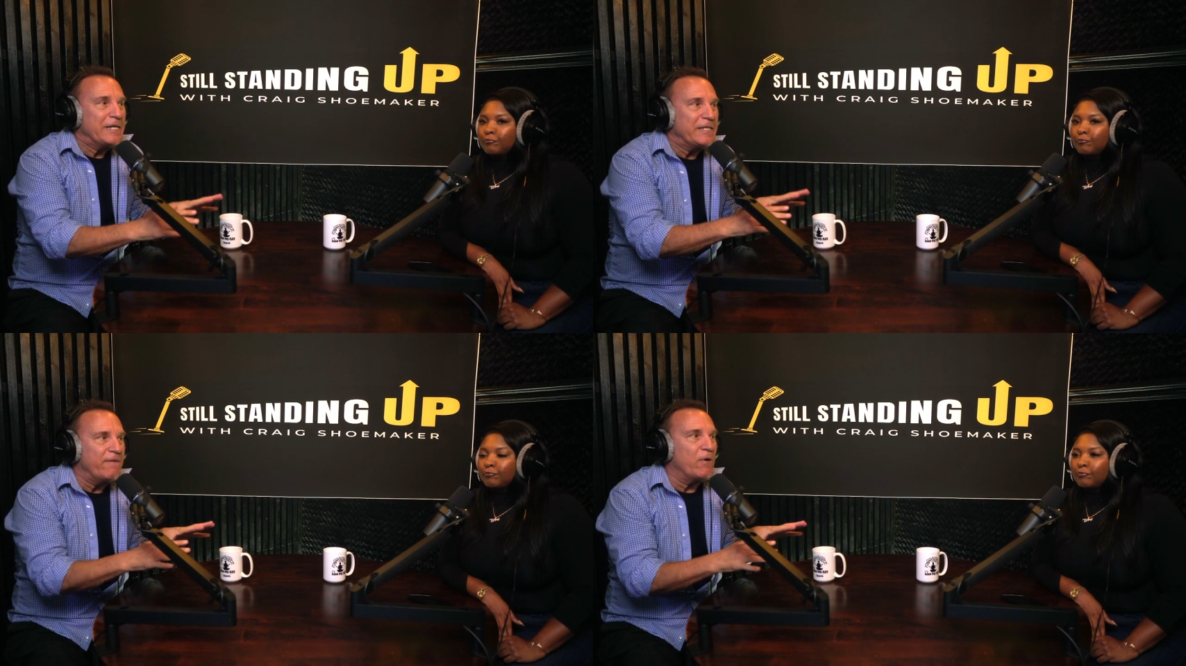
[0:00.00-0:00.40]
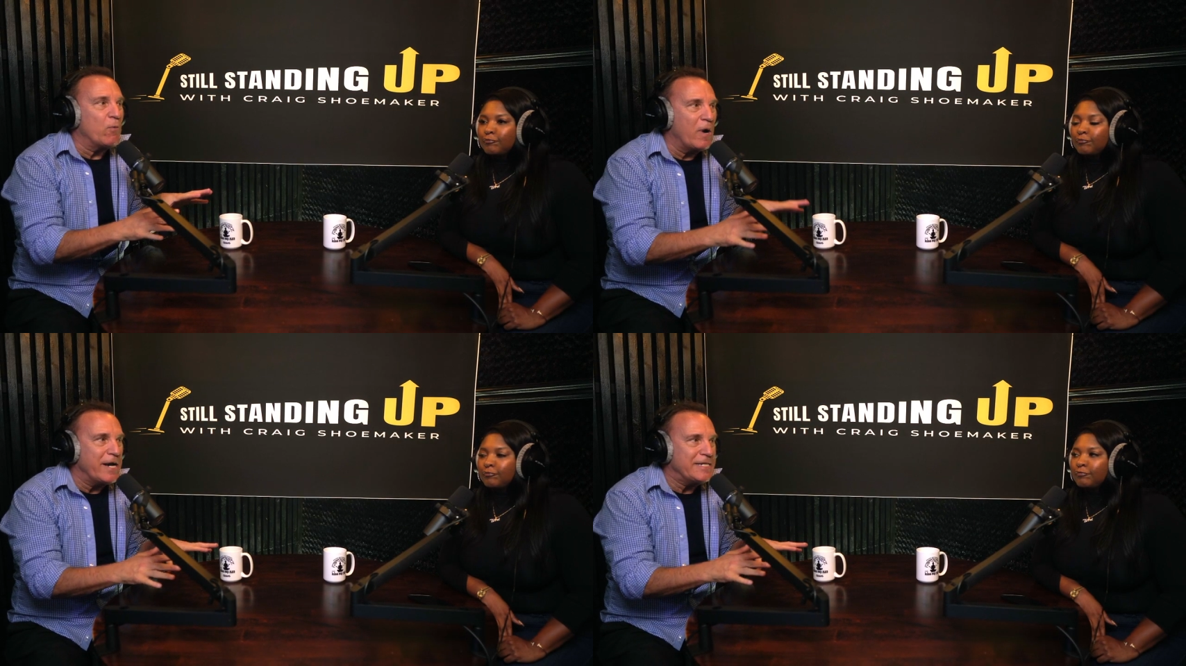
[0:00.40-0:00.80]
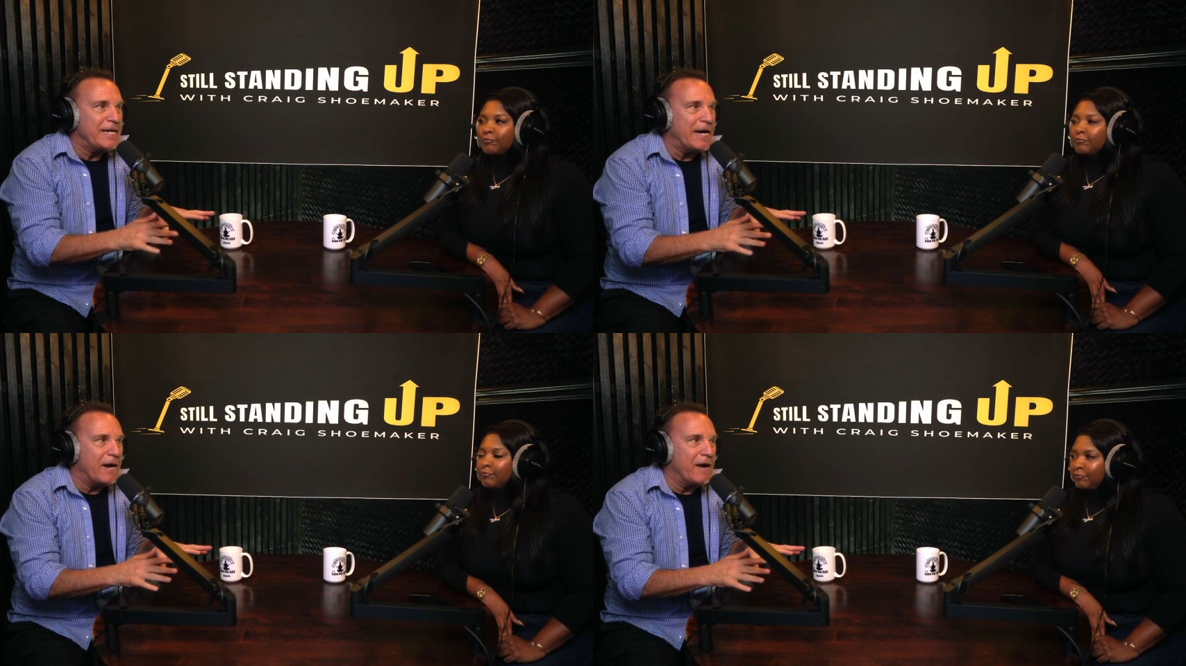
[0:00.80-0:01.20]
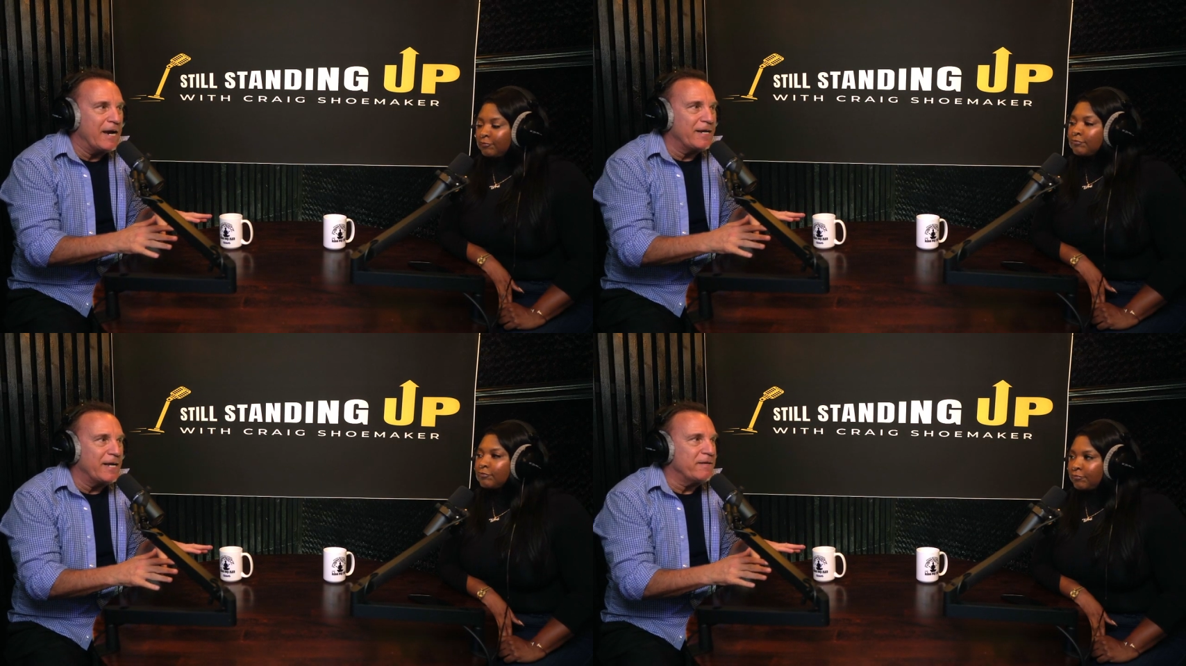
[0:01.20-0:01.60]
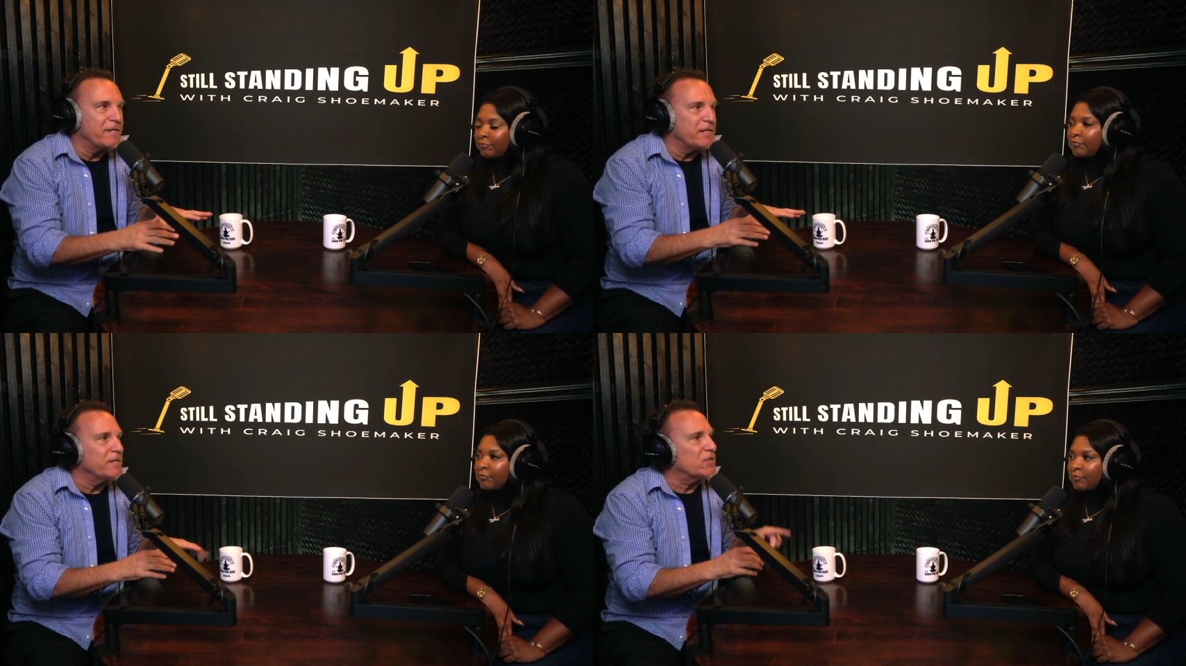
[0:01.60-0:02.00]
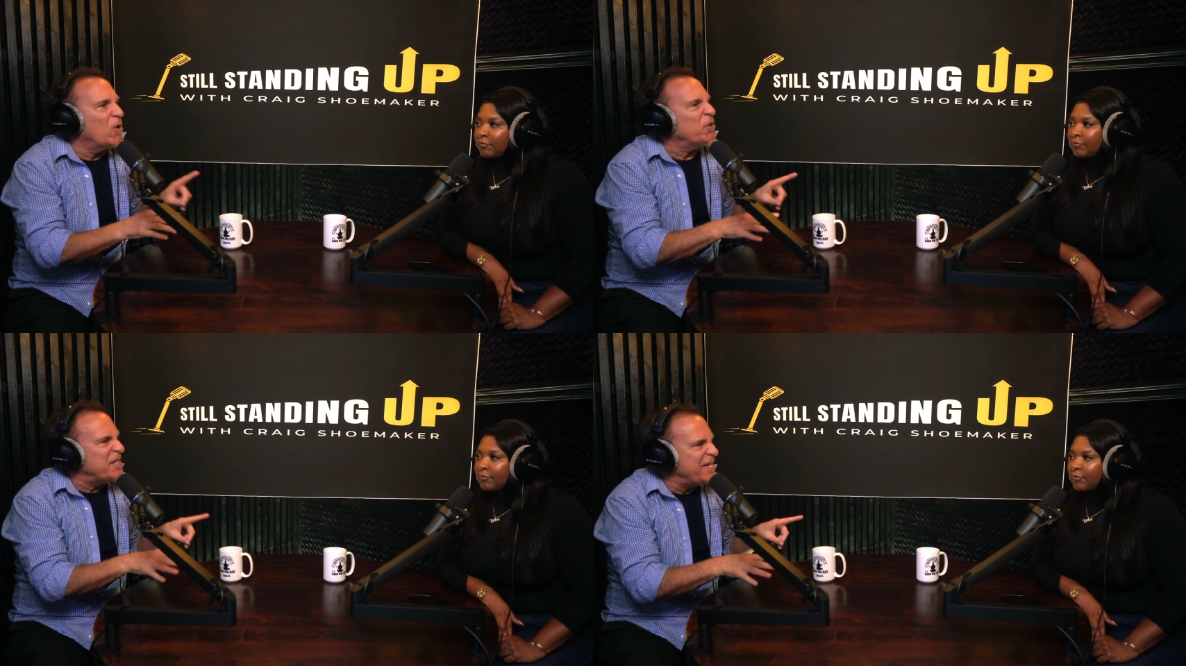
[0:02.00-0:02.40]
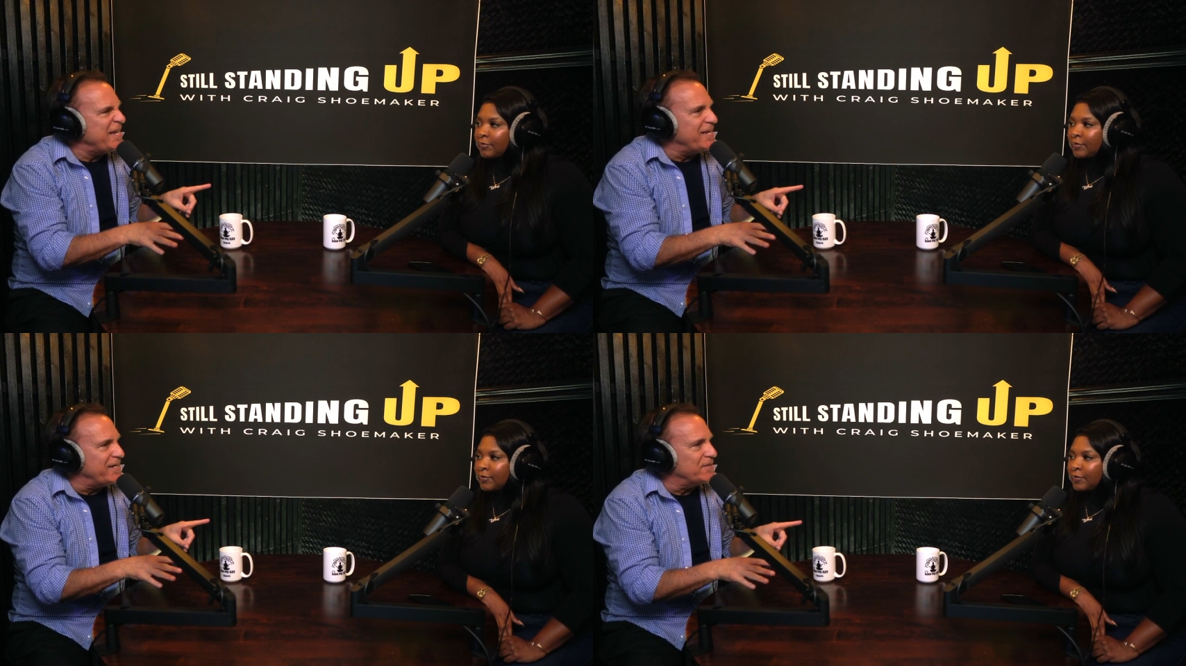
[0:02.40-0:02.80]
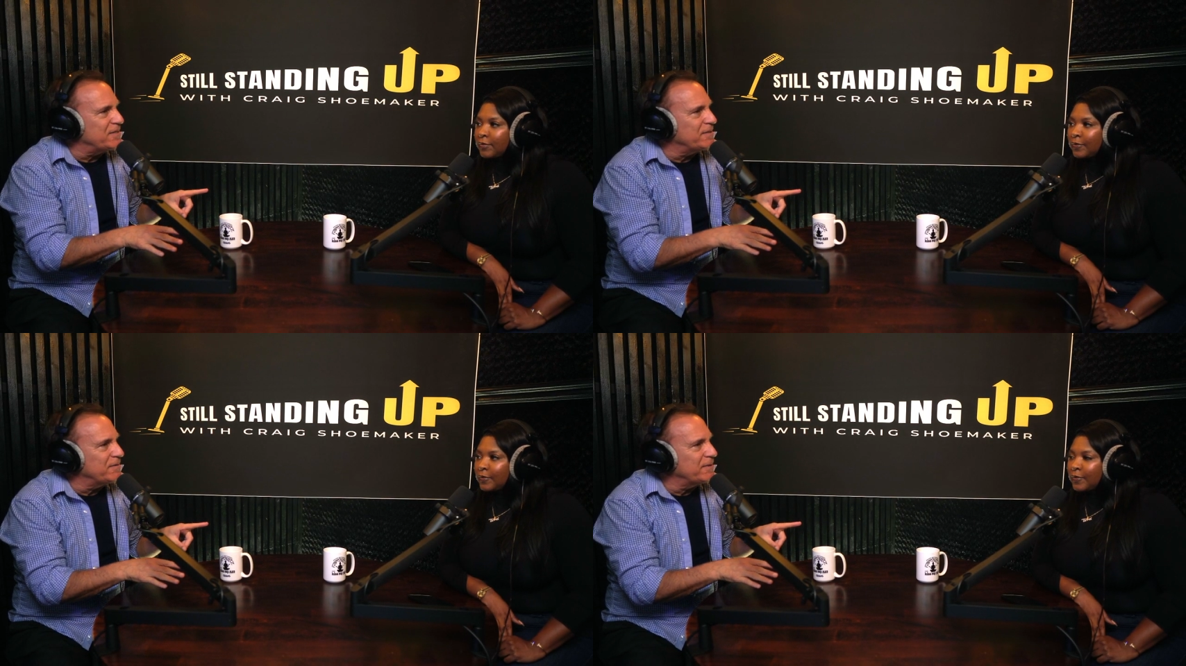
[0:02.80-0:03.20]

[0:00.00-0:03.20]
Speaker 1: to leave it right there, and uh, it's called the tease.